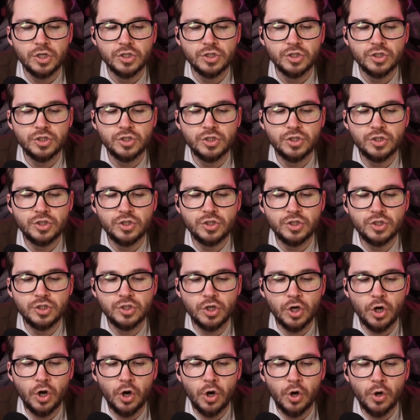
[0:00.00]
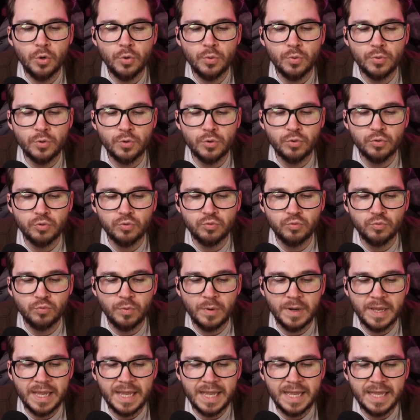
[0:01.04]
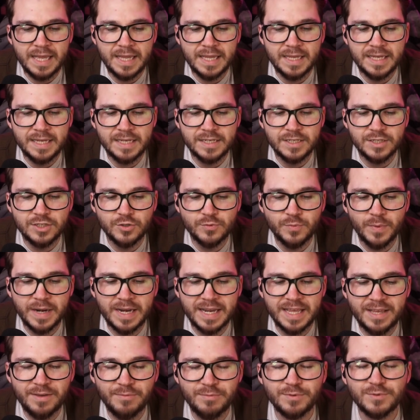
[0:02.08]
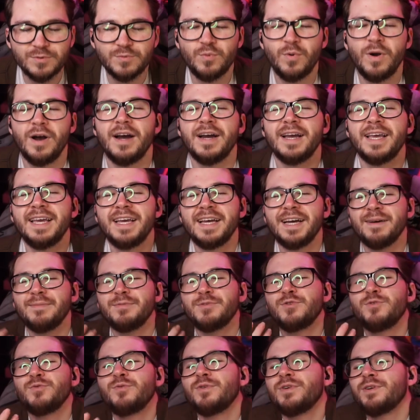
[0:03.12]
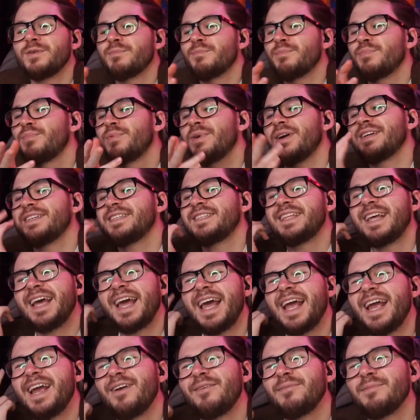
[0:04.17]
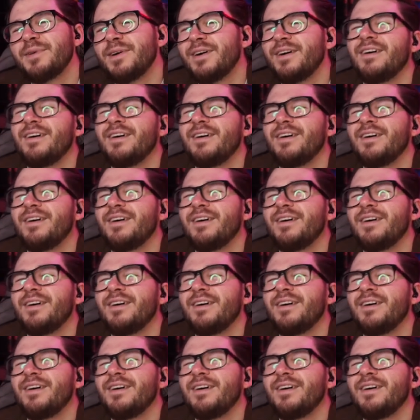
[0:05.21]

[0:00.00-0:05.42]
so cringe when he was walking up to her to brush the hair.